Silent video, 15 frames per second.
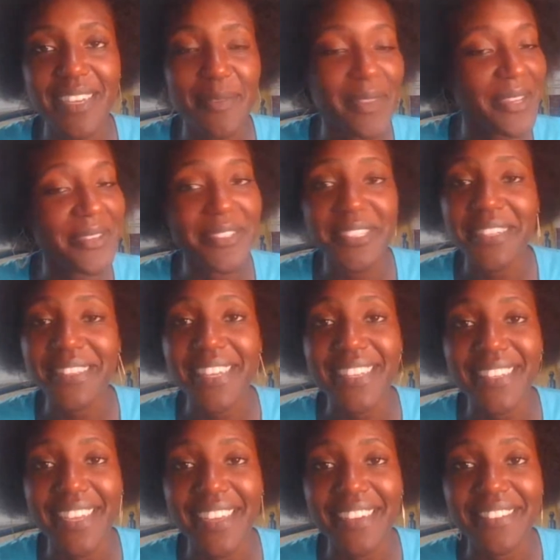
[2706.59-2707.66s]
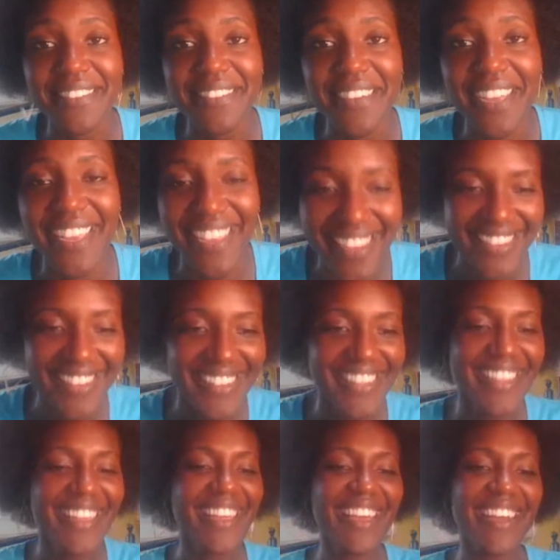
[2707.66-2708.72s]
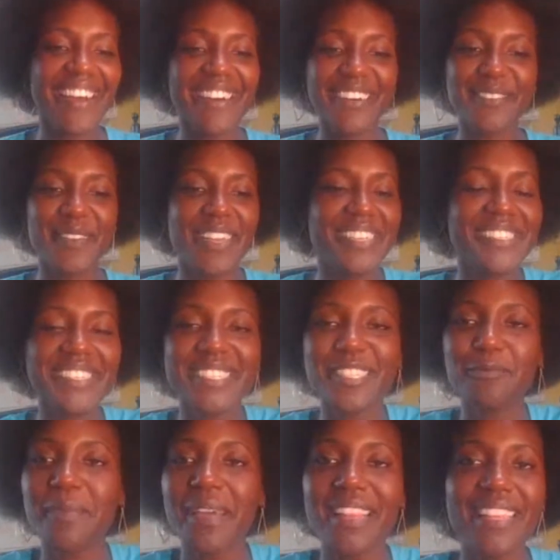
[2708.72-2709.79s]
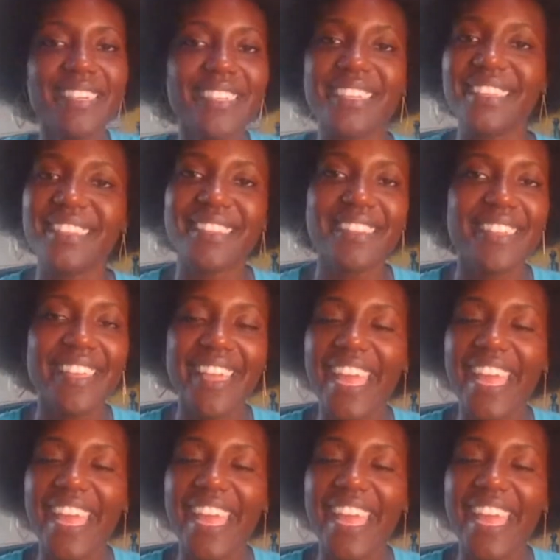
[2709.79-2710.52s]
I'm not going to turn that down, right? It's just melanin.